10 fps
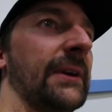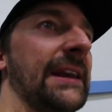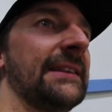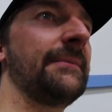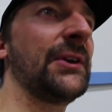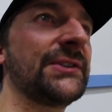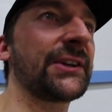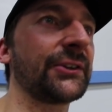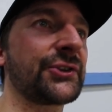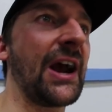We need the
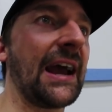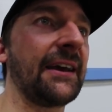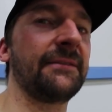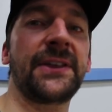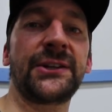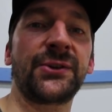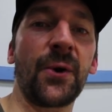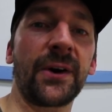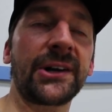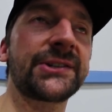musical track of The
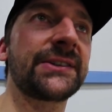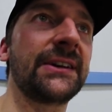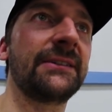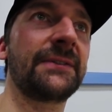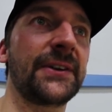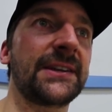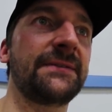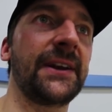Doors for this